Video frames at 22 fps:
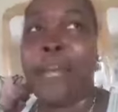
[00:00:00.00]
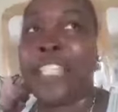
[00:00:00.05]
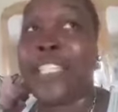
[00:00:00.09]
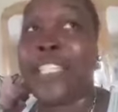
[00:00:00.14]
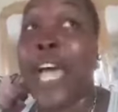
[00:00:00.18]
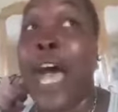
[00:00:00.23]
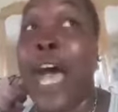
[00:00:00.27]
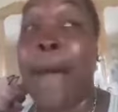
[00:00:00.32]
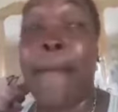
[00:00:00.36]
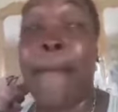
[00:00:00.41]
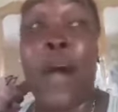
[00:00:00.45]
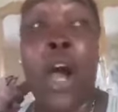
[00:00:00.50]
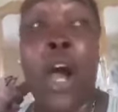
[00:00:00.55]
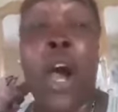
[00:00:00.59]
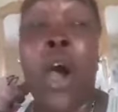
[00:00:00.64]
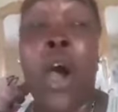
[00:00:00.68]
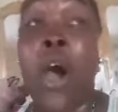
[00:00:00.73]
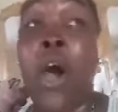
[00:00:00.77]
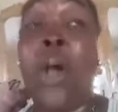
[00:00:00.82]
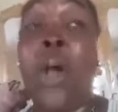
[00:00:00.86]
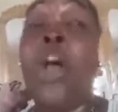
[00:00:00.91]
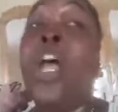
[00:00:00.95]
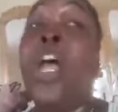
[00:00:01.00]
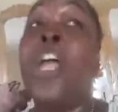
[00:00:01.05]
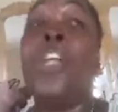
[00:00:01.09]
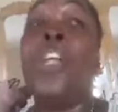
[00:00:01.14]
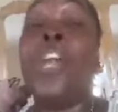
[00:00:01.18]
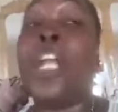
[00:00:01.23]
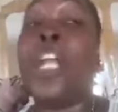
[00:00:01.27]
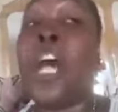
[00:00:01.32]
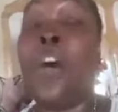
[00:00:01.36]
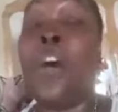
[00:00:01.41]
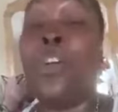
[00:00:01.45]
They talk about, oh,
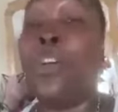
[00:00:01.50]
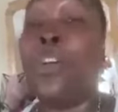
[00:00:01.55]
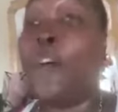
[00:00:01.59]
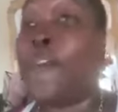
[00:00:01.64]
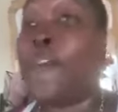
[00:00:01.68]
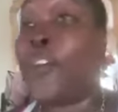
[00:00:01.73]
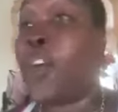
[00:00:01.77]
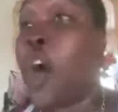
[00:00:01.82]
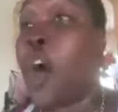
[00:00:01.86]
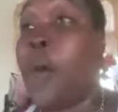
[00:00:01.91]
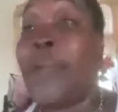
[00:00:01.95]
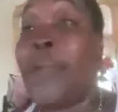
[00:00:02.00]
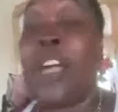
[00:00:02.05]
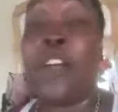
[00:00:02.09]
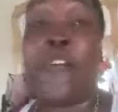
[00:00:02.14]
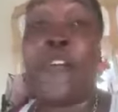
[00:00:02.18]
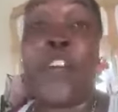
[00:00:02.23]
none of them come here,